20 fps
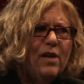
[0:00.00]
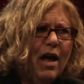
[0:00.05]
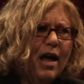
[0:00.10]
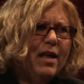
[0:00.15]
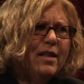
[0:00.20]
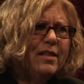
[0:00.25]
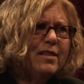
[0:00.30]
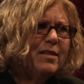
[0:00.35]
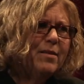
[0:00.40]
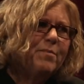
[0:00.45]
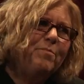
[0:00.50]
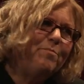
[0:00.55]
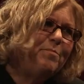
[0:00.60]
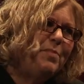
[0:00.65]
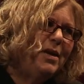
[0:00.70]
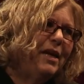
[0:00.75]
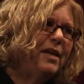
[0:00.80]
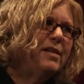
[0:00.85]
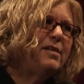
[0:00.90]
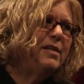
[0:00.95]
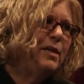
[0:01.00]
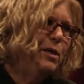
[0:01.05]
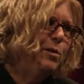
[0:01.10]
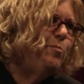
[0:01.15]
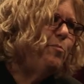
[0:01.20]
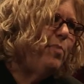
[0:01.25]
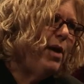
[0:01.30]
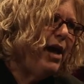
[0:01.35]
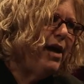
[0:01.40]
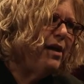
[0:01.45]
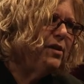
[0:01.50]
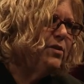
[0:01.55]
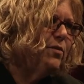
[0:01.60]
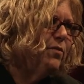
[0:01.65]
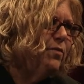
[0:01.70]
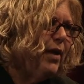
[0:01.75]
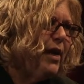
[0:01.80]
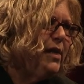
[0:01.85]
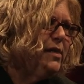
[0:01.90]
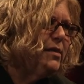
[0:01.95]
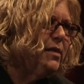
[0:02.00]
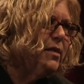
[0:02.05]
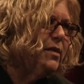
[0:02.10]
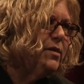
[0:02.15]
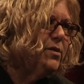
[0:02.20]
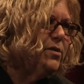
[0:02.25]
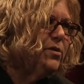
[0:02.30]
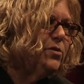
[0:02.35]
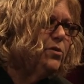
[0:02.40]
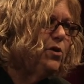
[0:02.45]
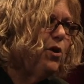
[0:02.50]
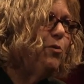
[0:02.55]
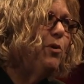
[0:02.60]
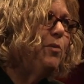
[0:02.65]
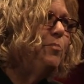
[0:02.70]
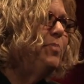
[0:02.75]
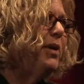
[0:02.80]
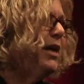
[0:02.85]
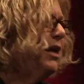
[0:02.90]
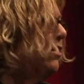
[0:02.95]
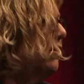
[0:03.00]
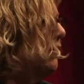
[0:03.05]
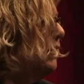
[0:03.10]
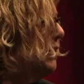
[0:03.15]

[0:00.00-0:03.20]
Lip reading: not the biggest impact of faces. So a bigger